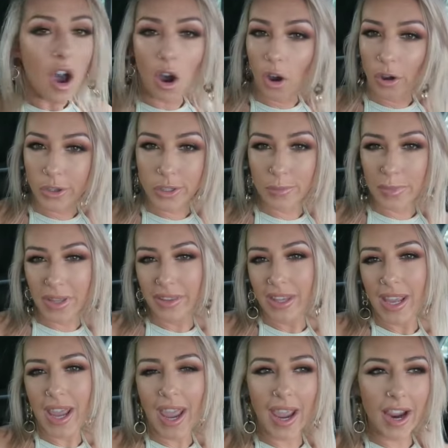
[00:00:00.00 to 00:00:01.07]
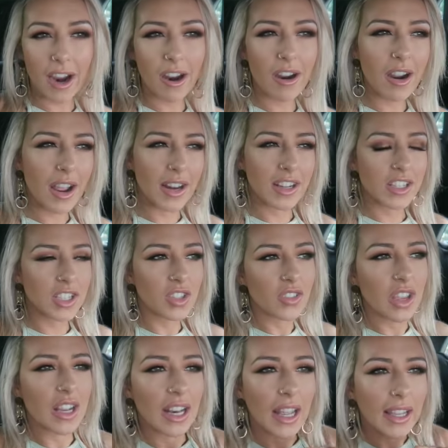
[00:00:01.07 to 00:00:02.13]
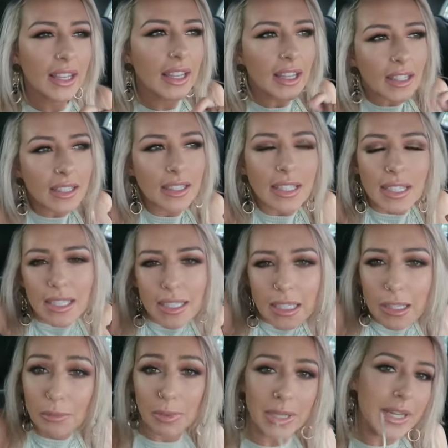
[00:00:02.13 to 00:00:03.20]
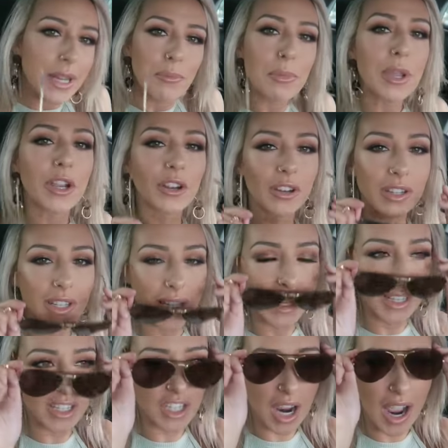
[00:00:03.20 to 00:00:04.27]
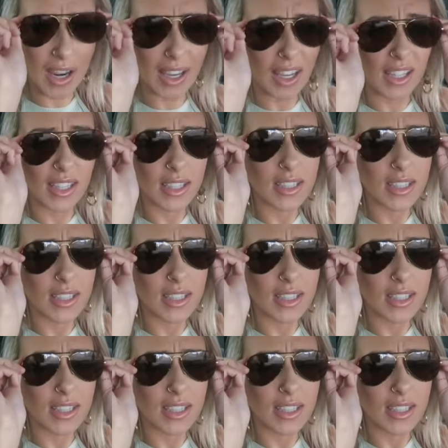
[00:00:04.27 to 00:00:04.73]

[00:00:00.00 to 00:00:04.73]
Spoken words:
autumn in the air, and I just feel like a little bit nippier and you need a jacket.